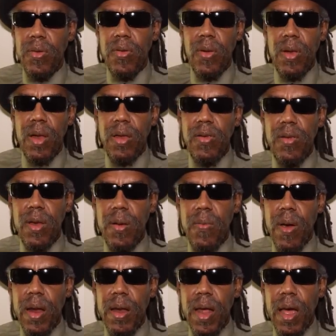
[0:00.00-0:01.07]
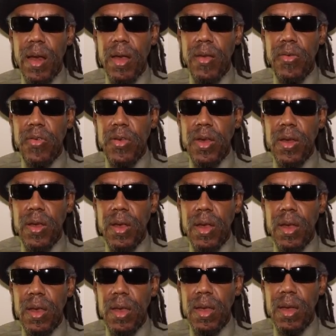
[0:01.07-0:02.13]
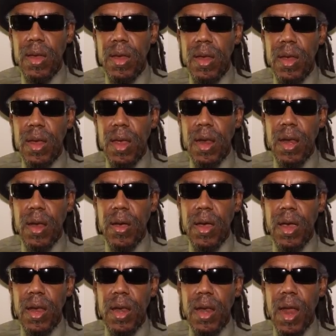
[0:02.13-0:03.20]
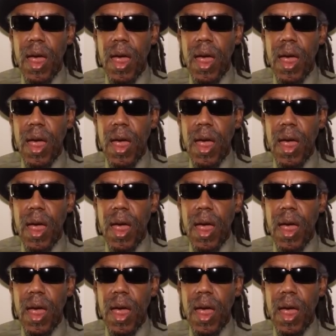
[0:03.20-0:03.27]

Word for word: So let's say right now they're stealing and they're getting